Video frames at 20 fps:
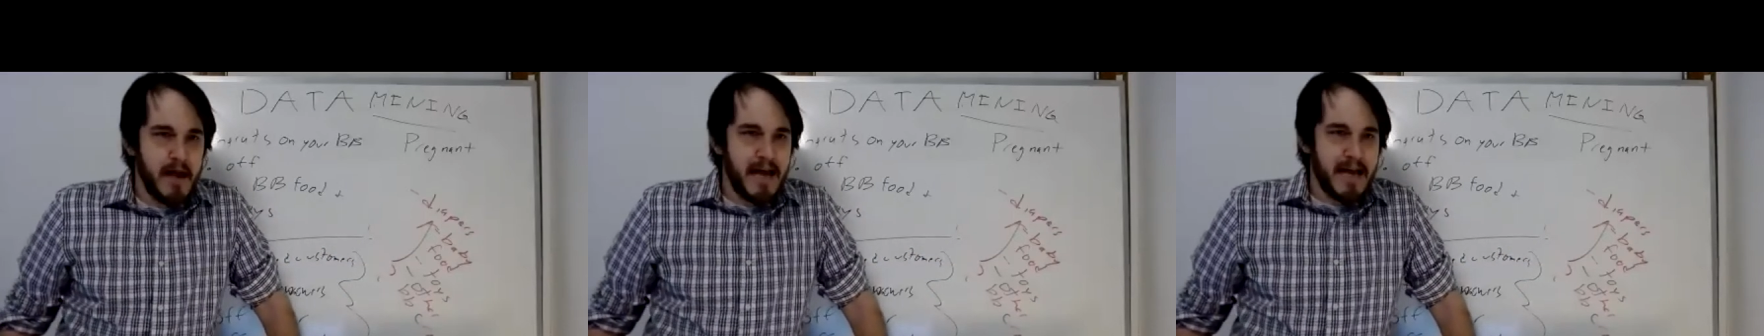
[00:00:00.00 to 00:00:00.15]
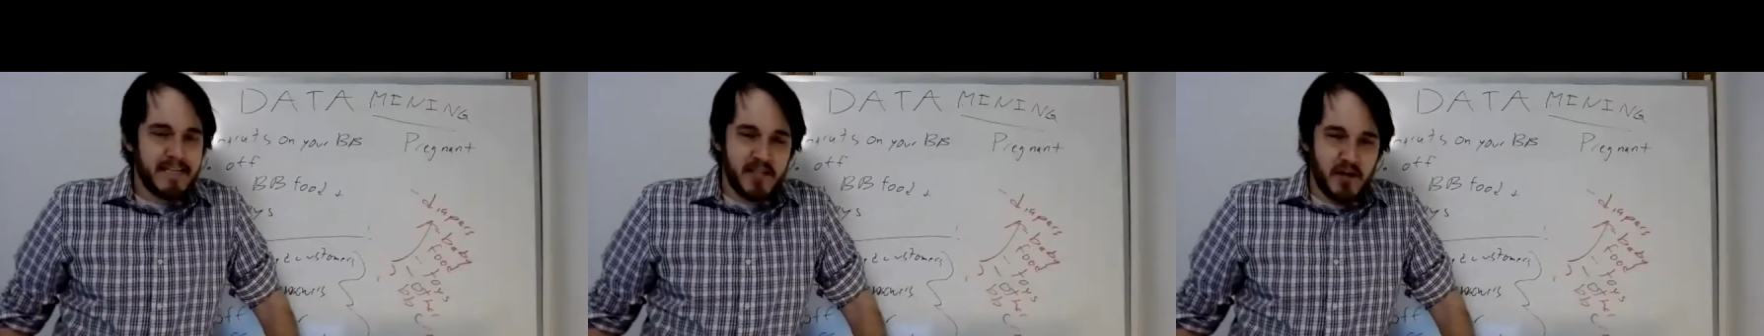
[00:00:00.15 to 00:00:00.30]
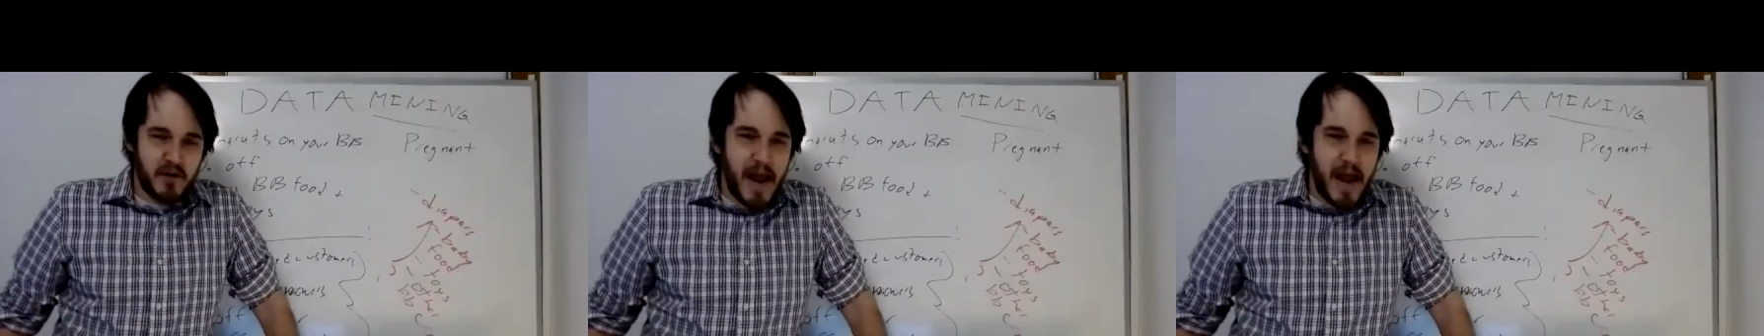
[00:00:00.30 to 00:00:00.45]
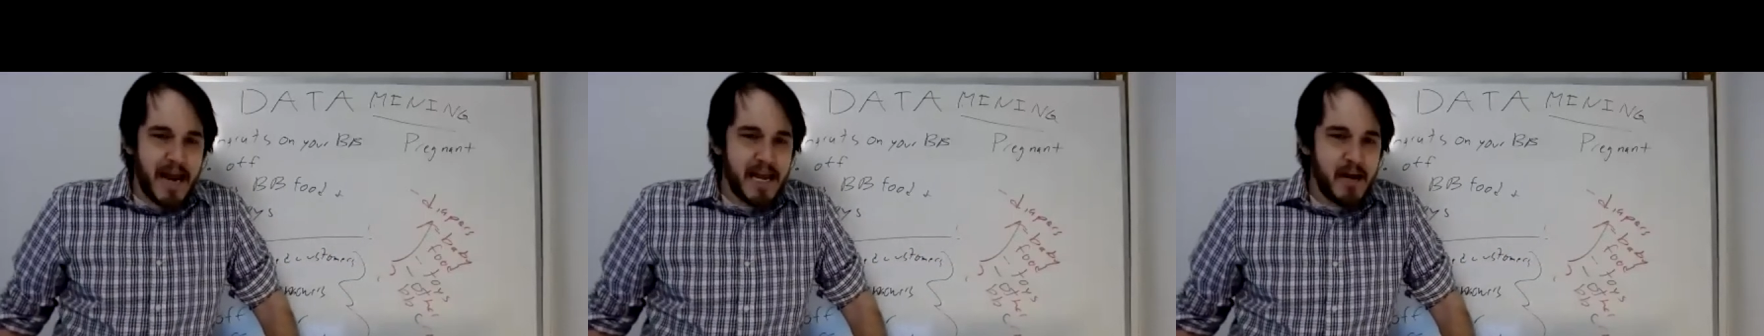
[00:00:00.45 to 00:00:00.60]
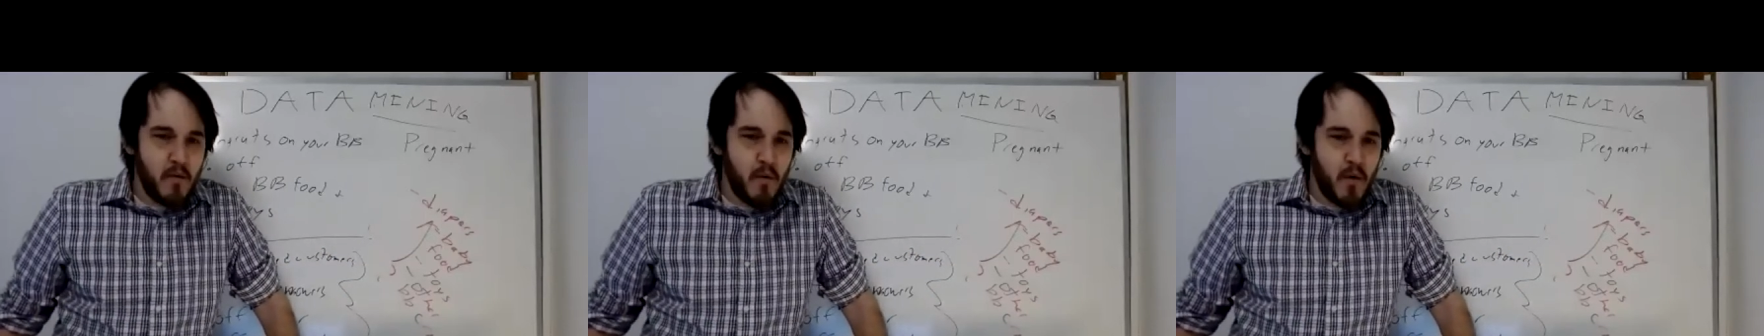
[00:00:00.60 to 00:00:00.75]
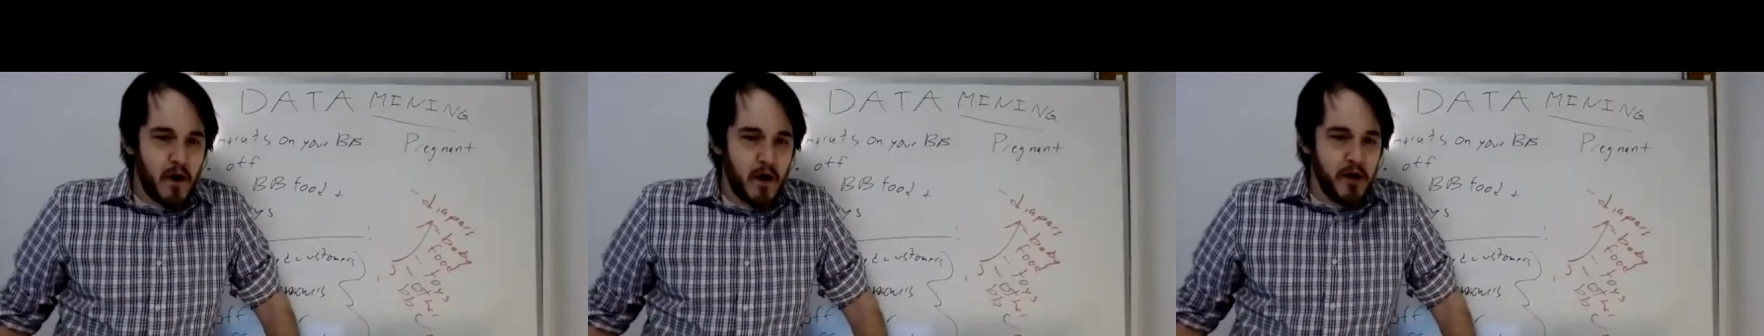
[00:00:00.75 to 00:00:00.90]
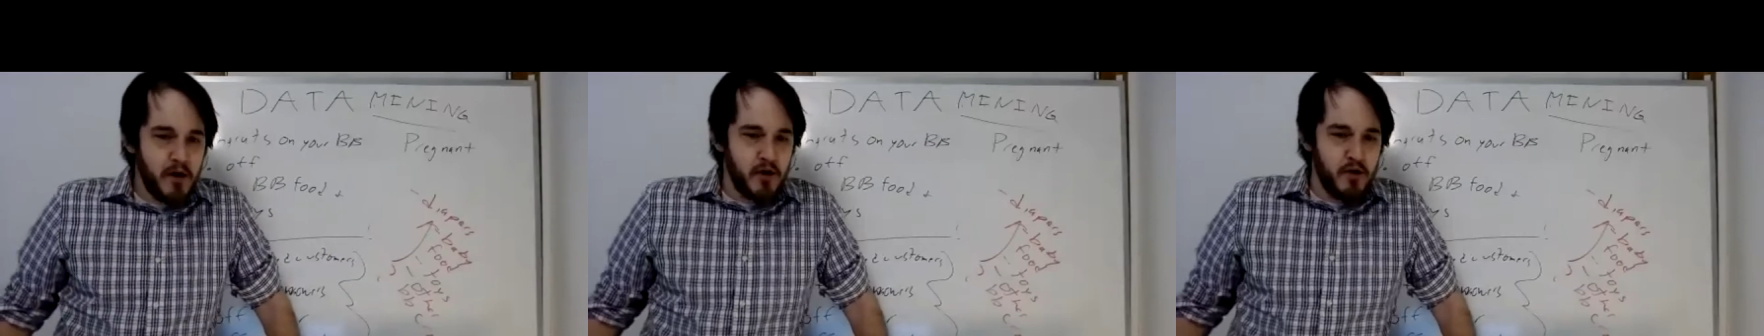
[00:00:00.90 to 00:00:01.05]
Is there
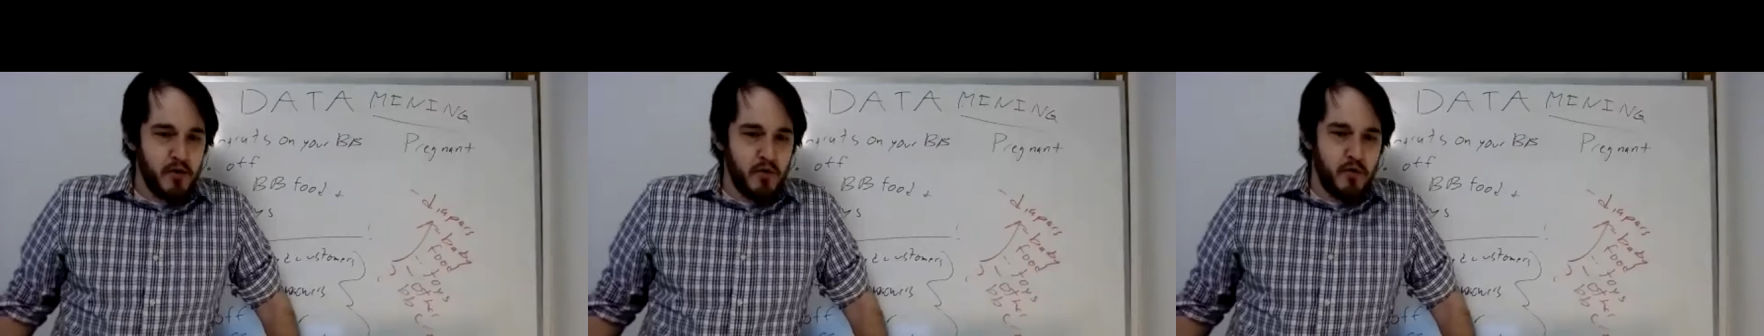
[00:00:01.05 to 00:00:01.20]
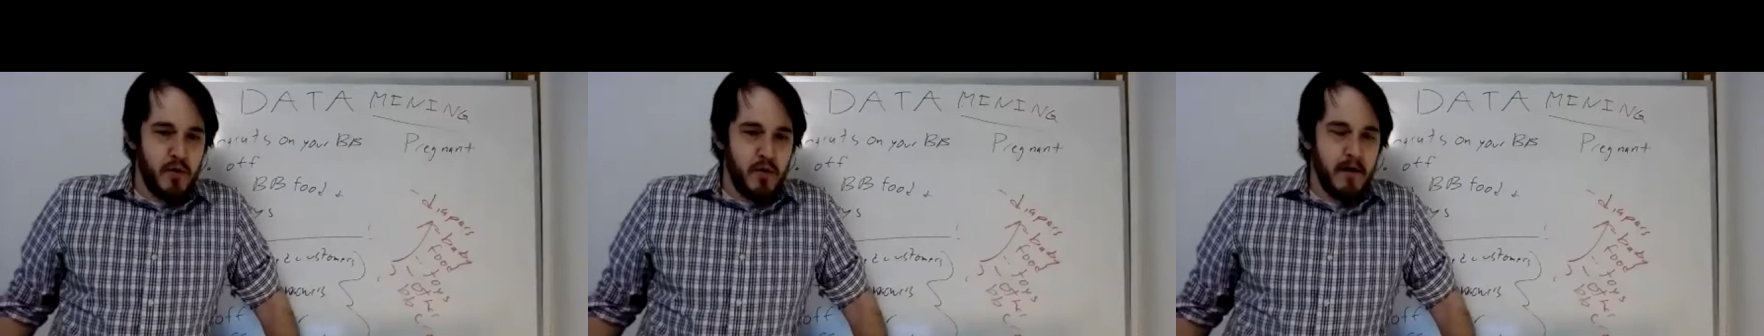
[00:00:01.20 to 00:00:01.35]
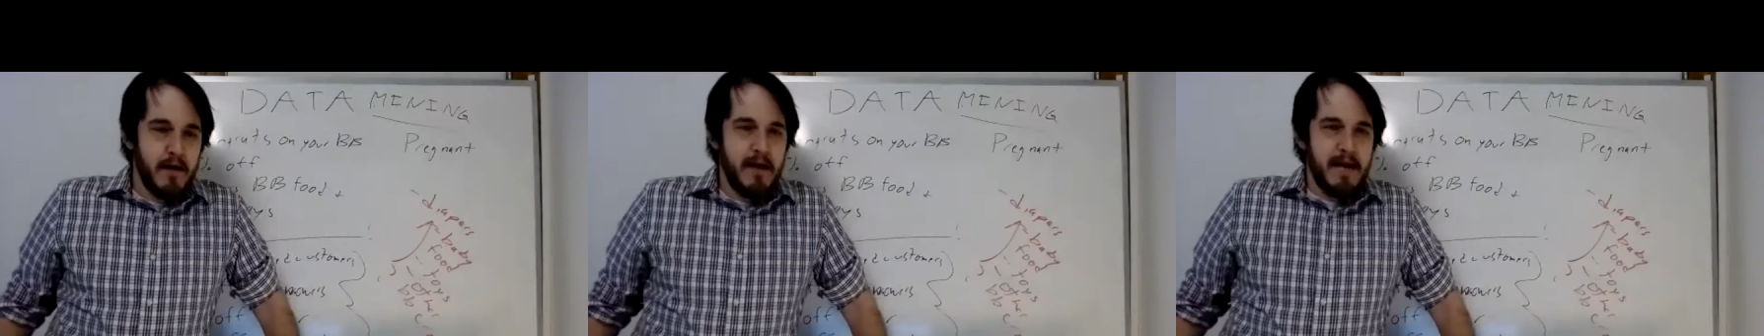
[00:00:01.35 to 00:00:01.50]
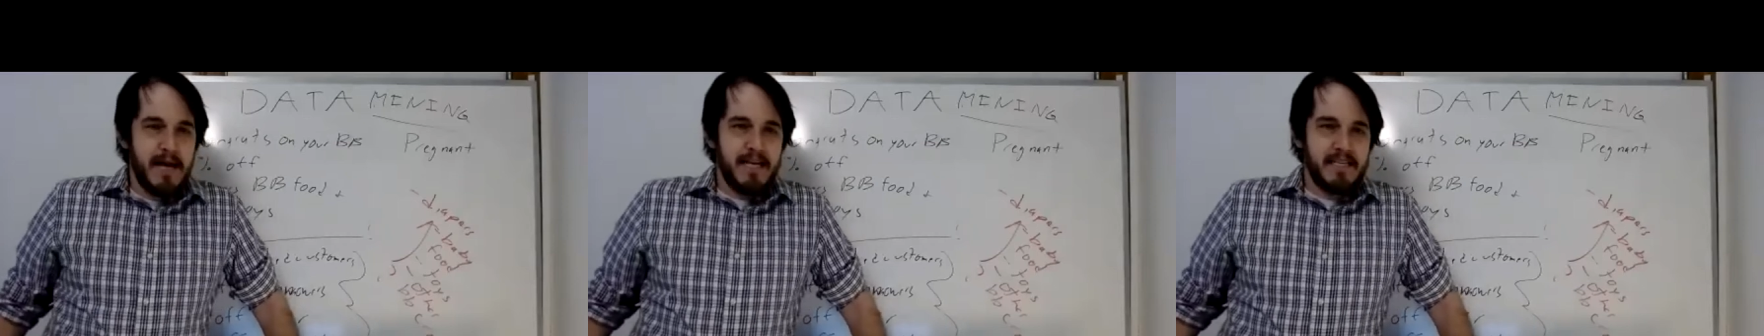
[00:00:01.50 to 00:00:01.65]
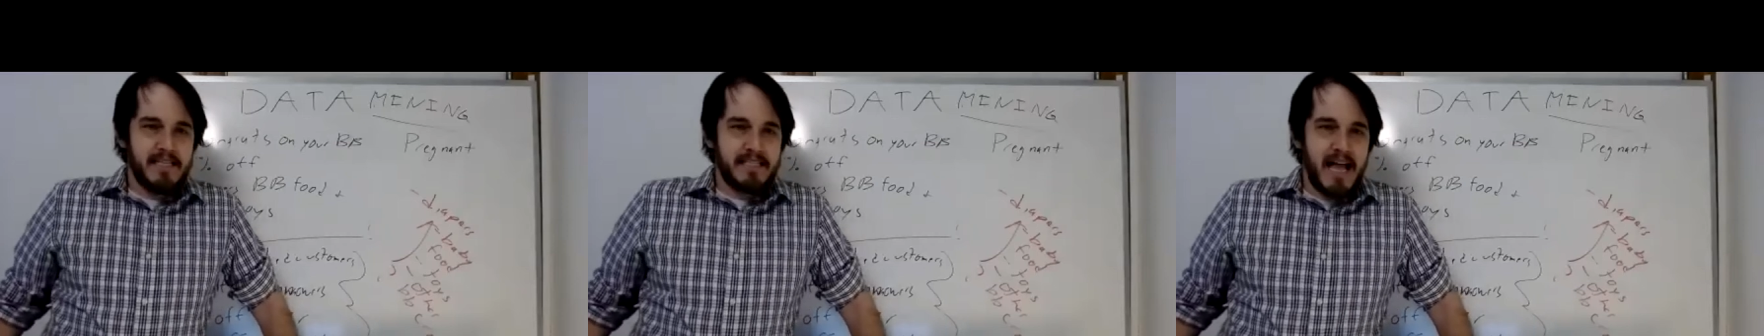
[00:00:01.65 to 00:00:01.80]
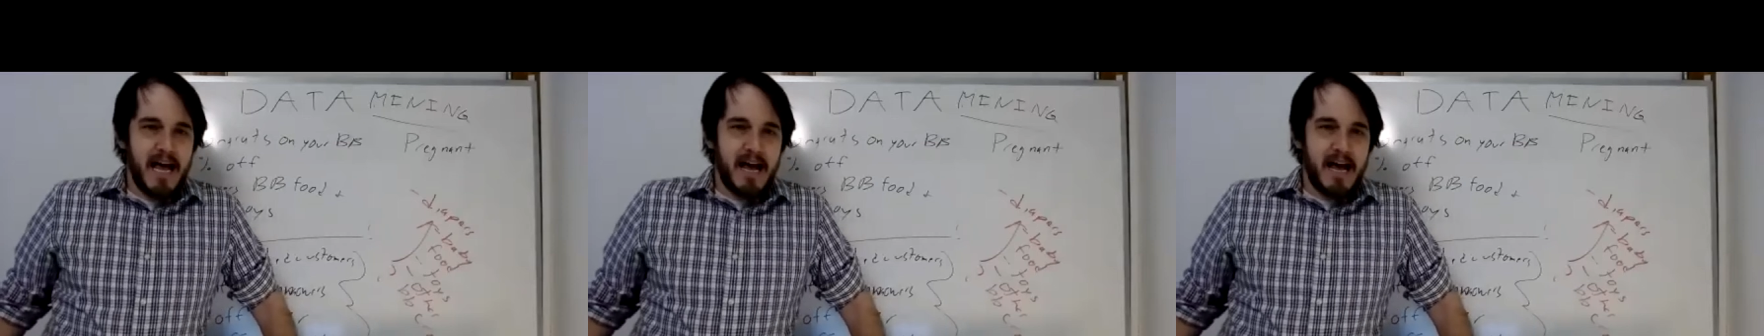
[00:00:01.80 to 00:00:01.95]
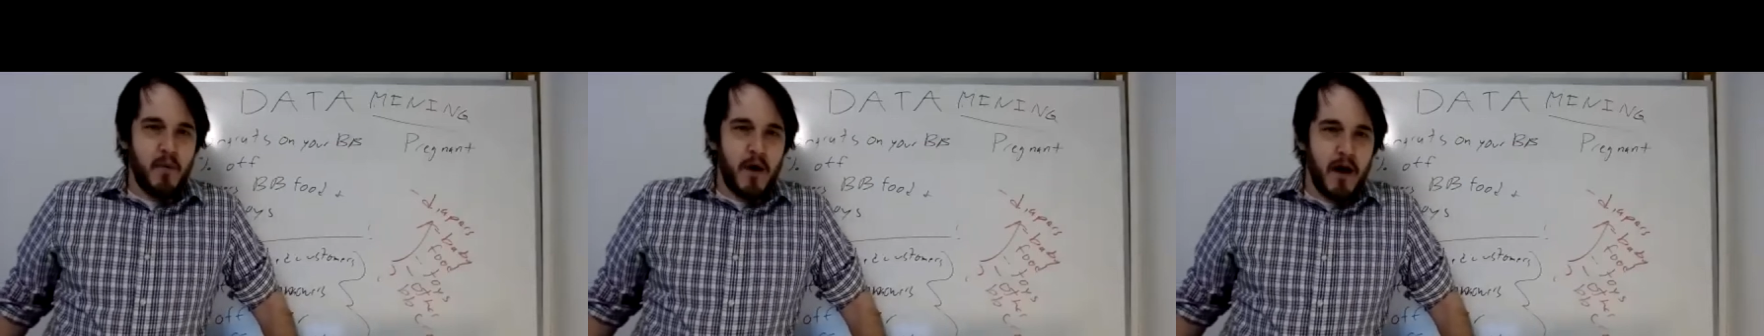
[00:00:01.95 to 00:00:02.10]
anyone who is
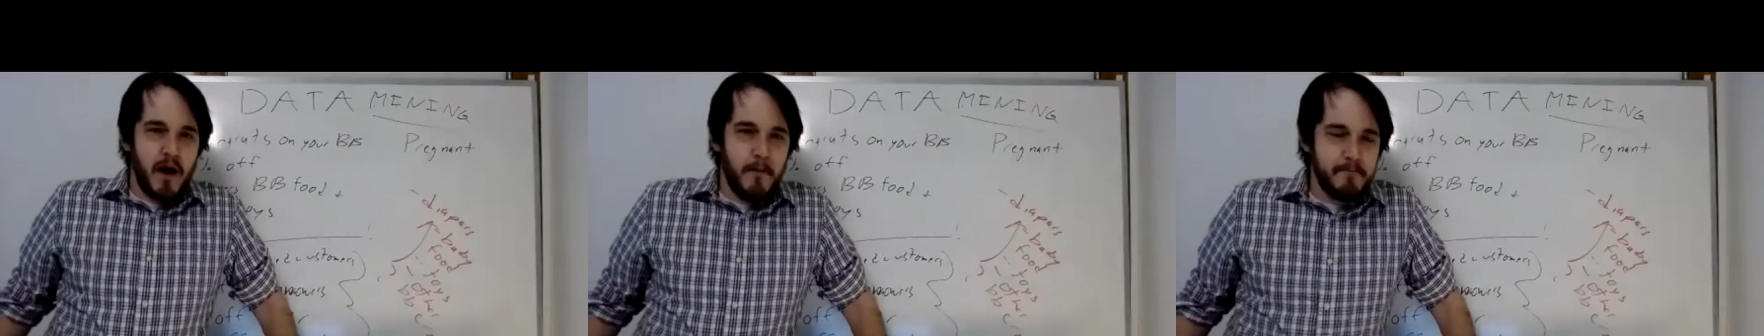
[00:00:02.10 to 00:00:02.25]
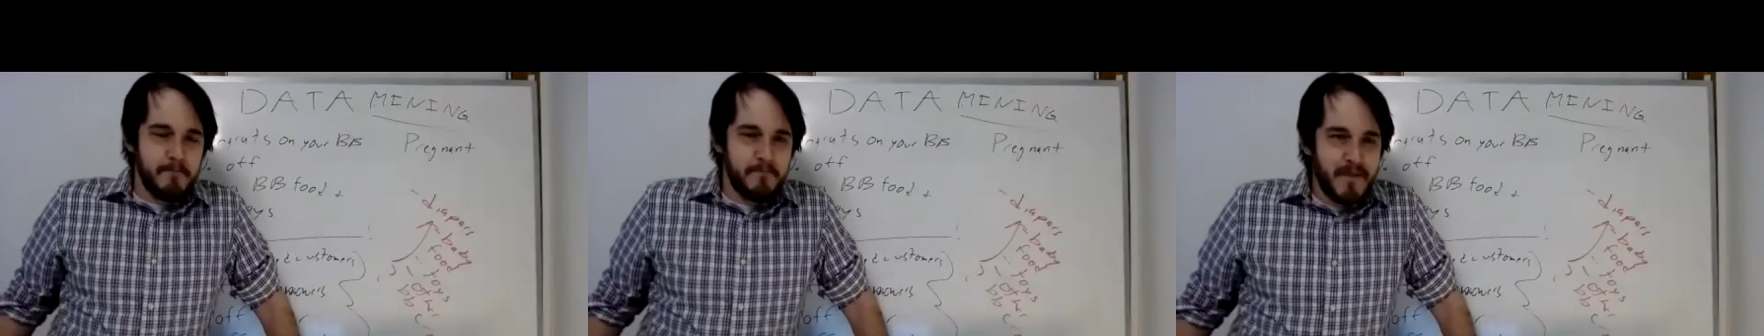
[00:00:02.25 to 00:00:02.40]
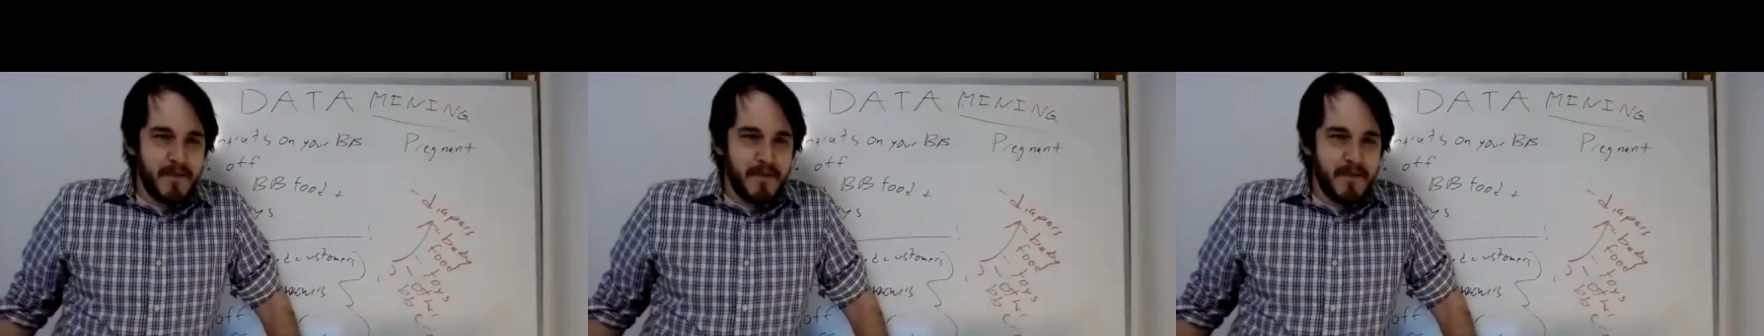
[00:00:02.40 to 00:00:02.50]
like, well,